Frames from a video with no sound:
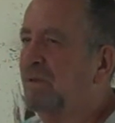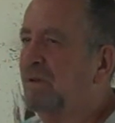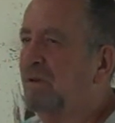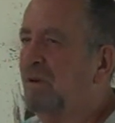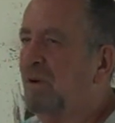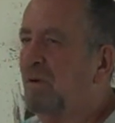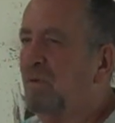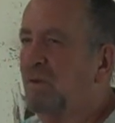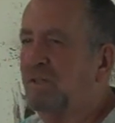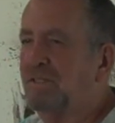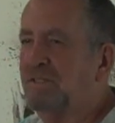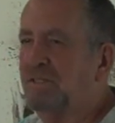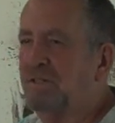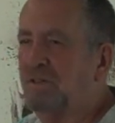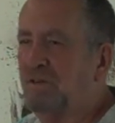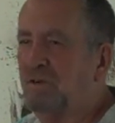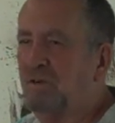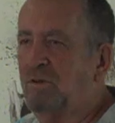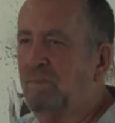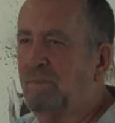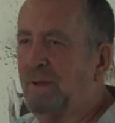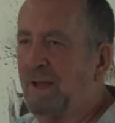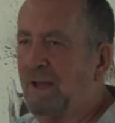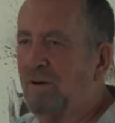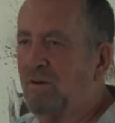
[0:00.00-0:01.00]
you know
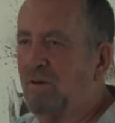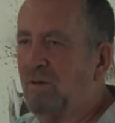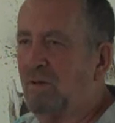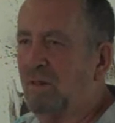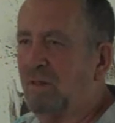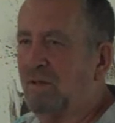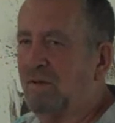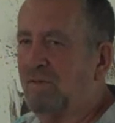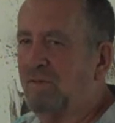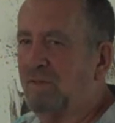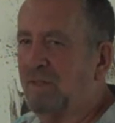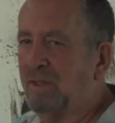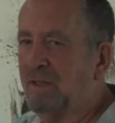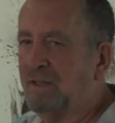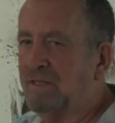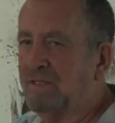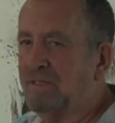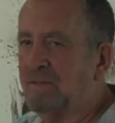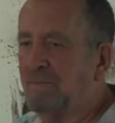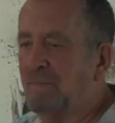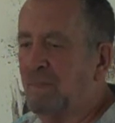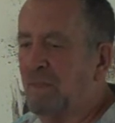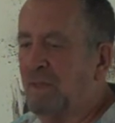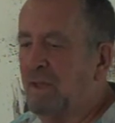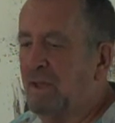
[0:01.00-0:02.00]
that
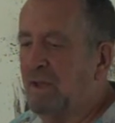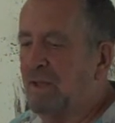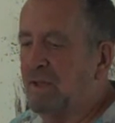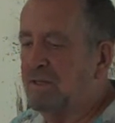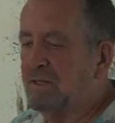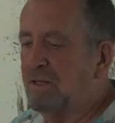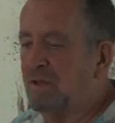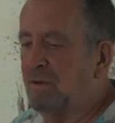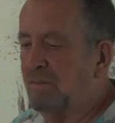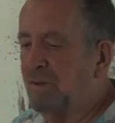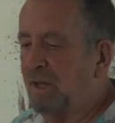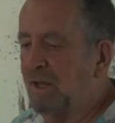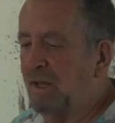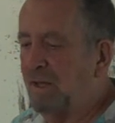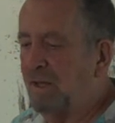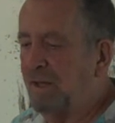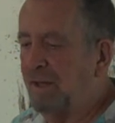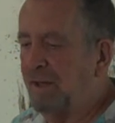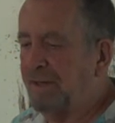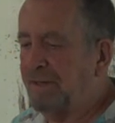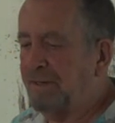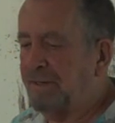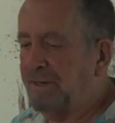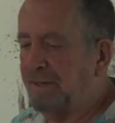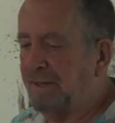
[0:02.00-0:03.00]
the
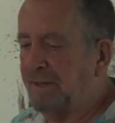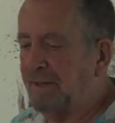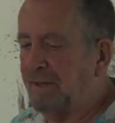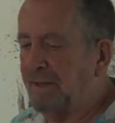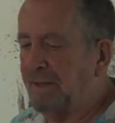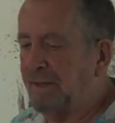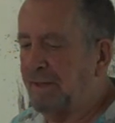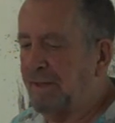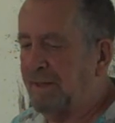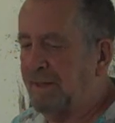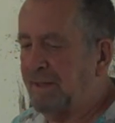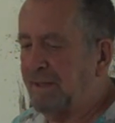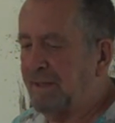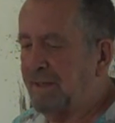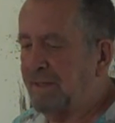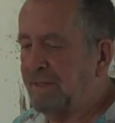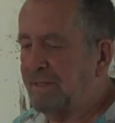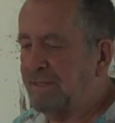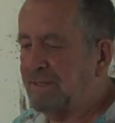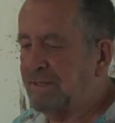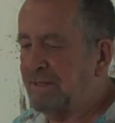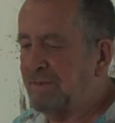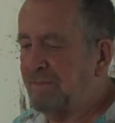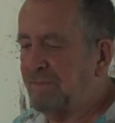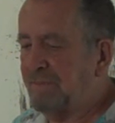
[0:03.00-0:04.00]
internet has killed
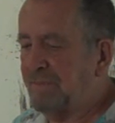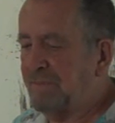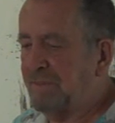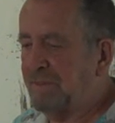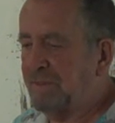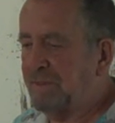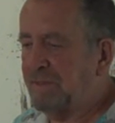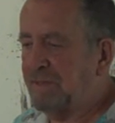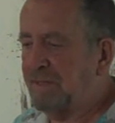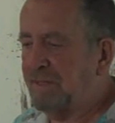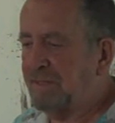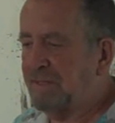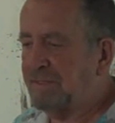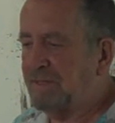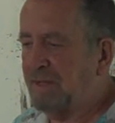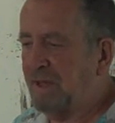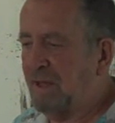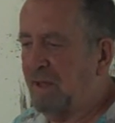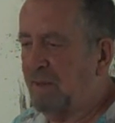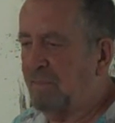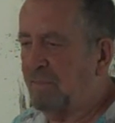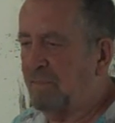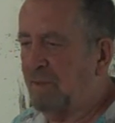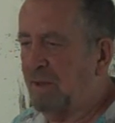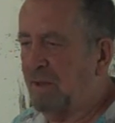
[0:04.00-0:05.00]
books and
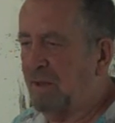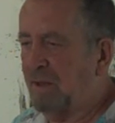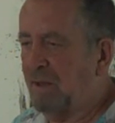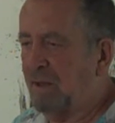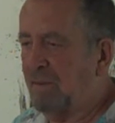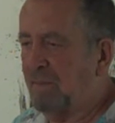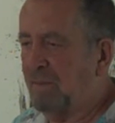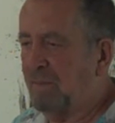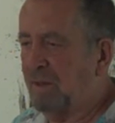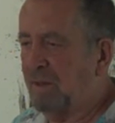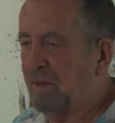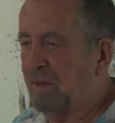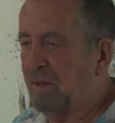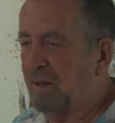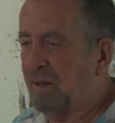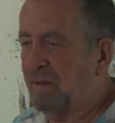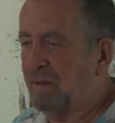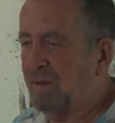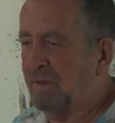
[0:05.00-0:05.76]
bookshops and all that